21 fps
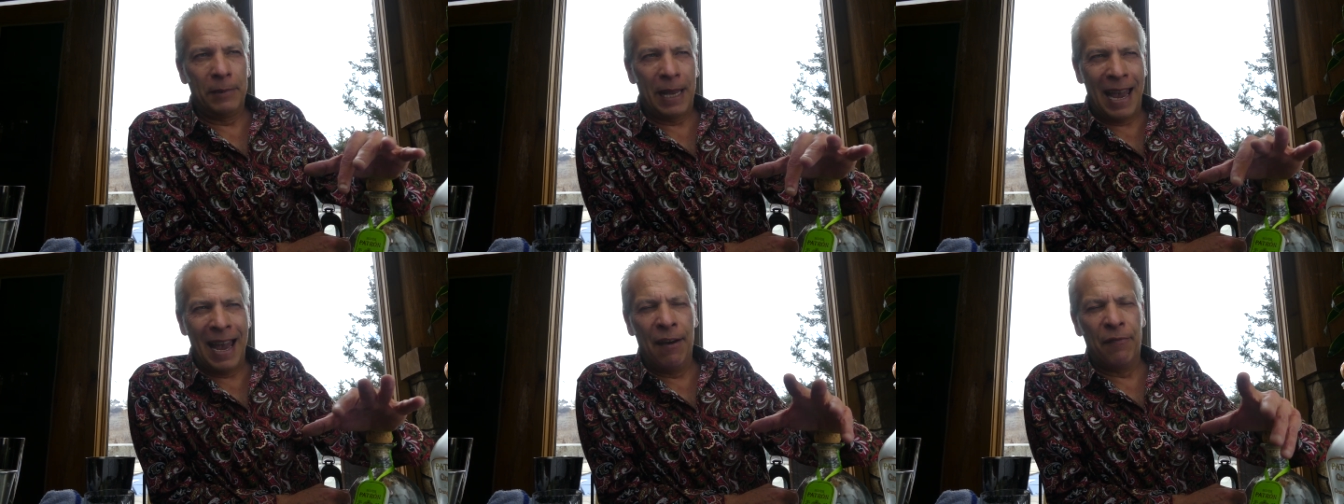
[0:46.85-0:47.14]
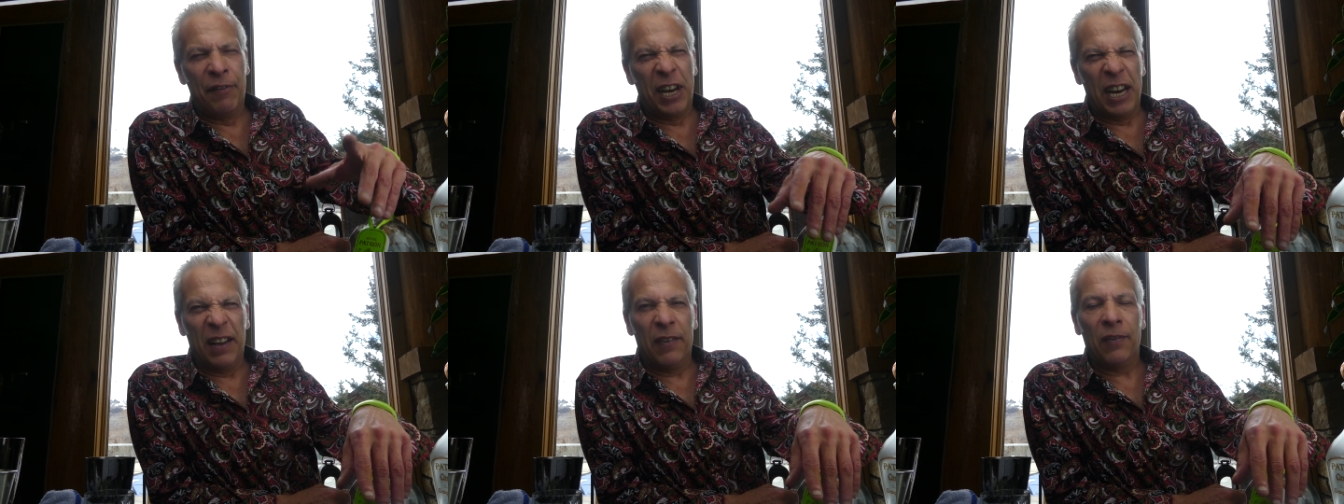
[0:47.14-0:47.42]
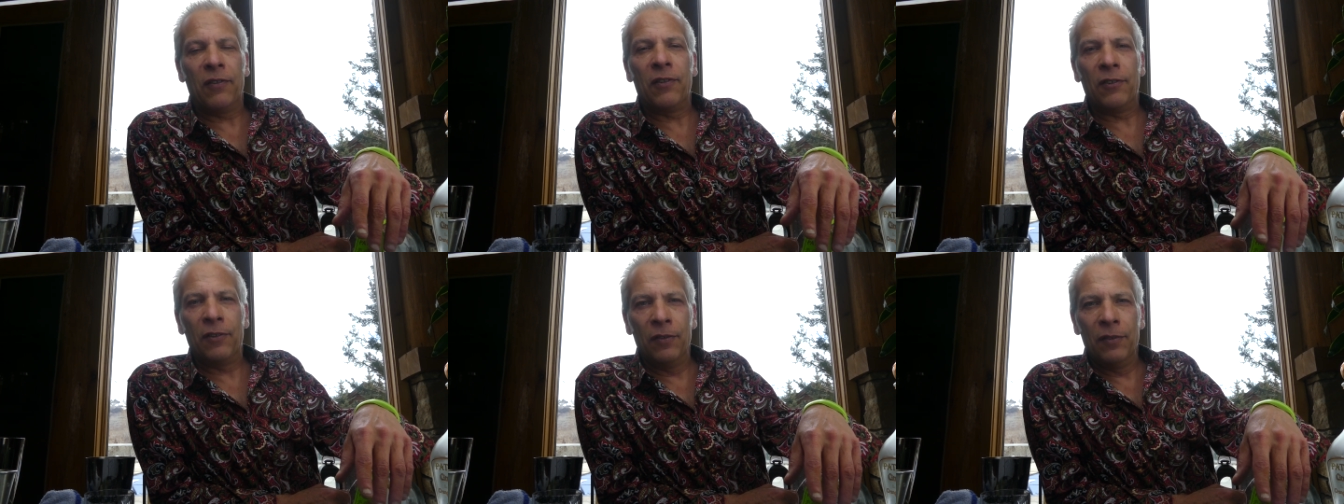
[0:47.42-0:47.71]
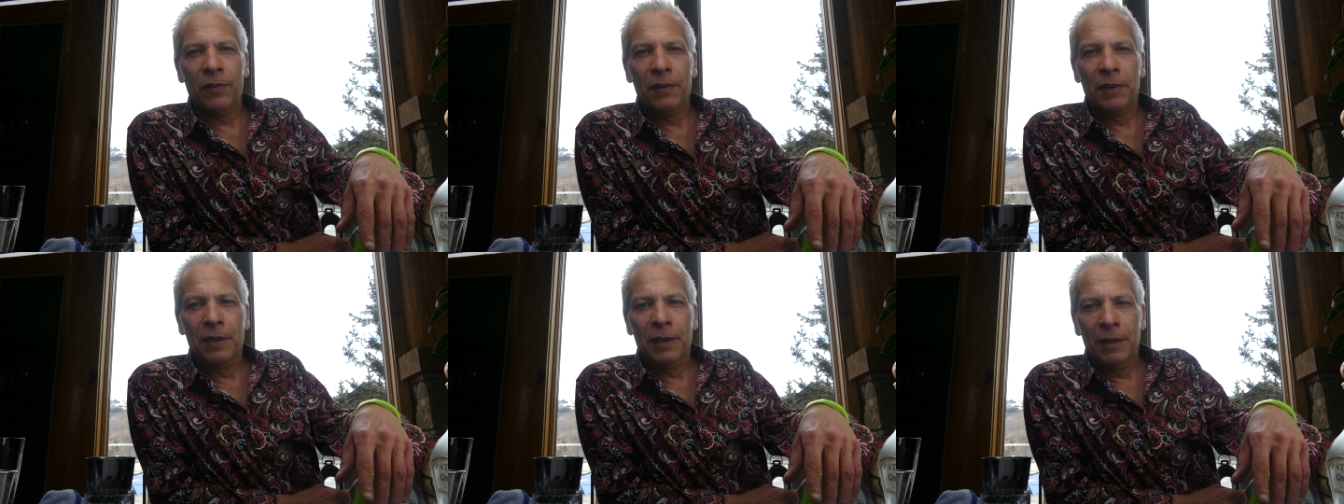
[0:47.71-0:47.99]
evidence
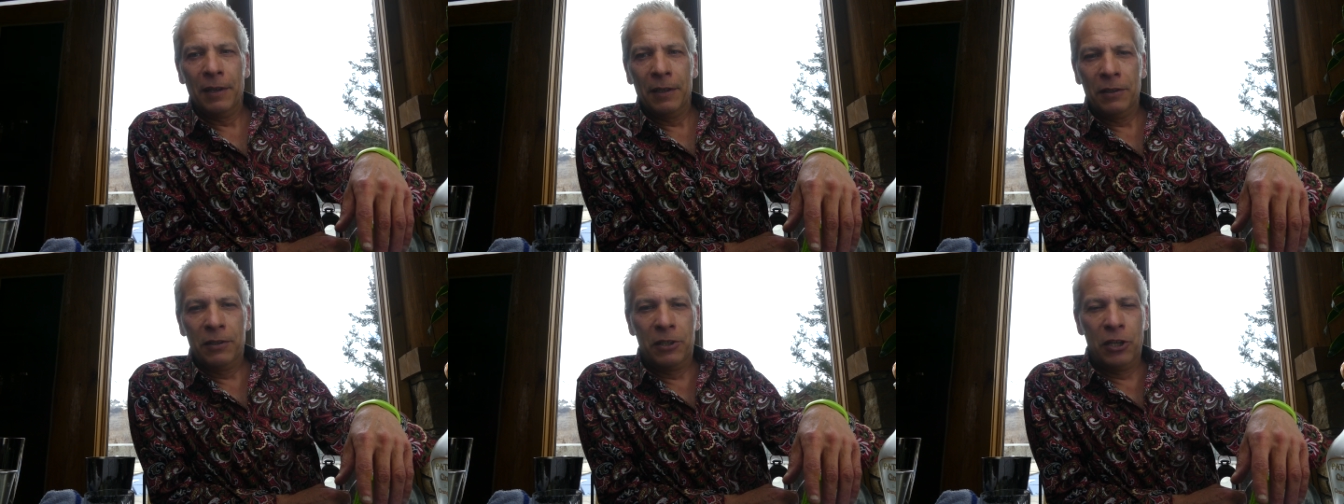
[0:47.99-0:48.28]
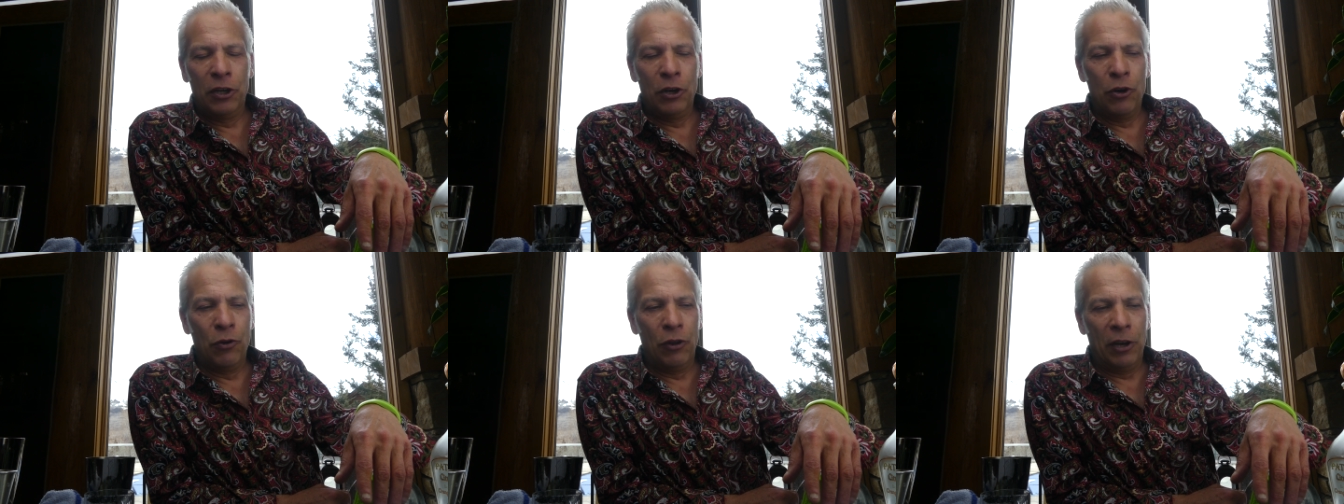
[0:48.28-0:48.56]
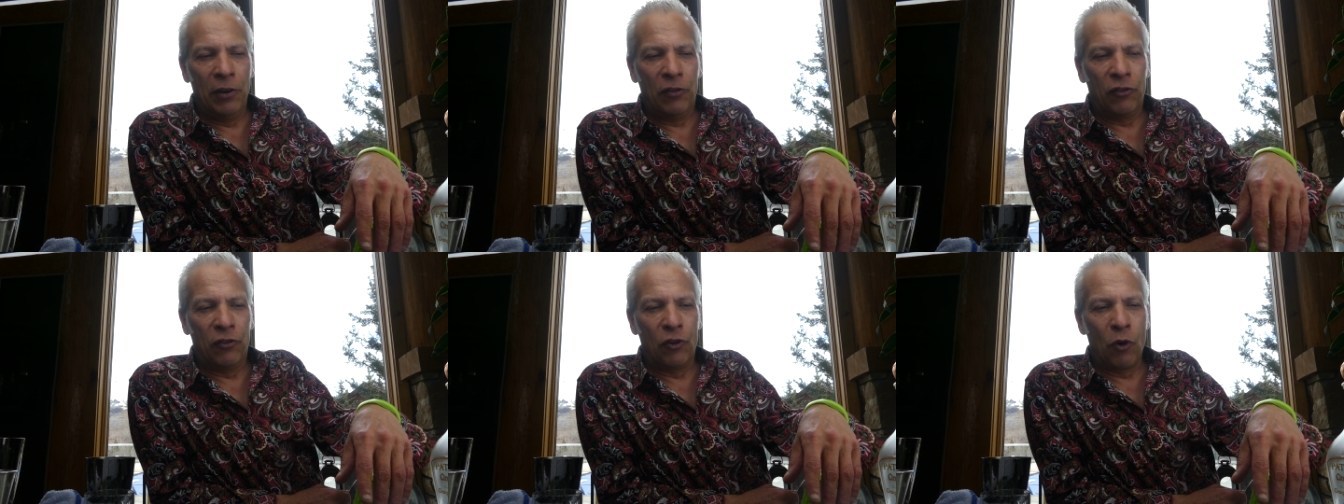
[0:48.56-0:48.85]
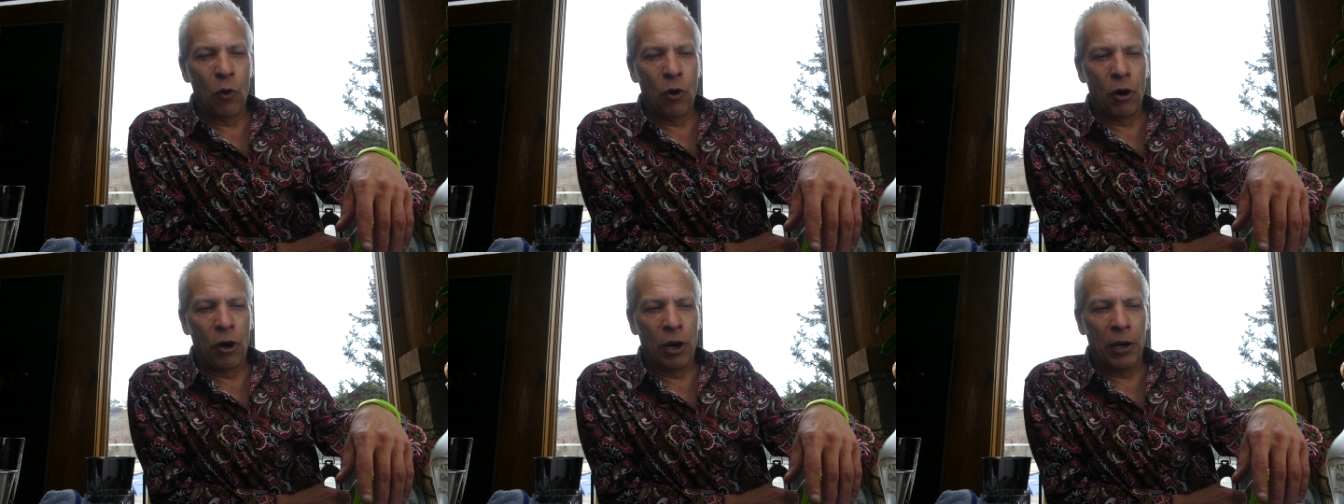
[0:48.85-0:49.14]
to these
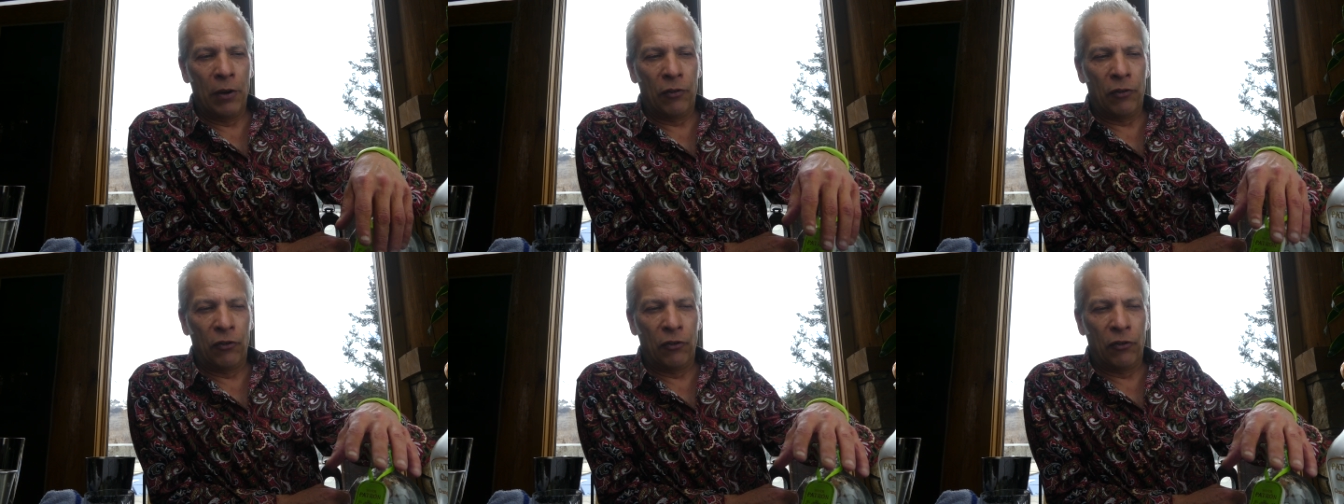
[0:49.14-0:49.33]
stories.